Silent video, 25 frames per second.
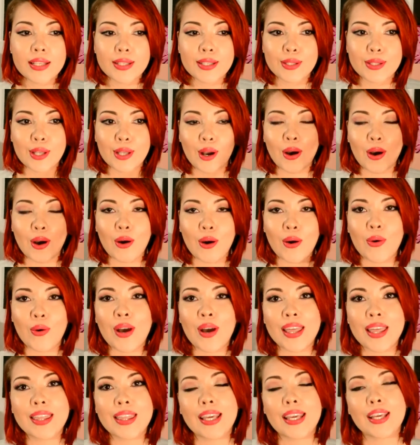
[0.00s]
So
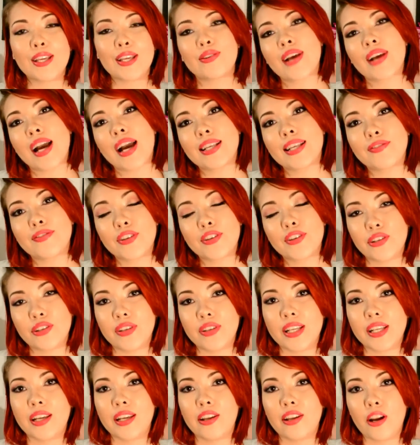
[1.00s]
thank you guys for
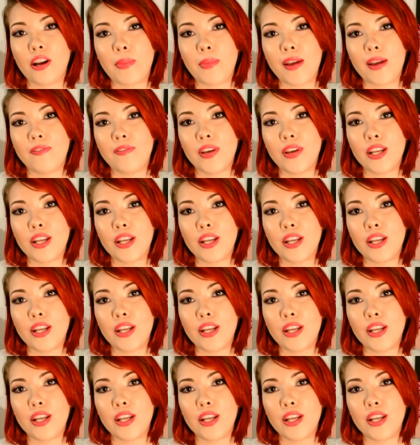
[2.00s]
tuning in on my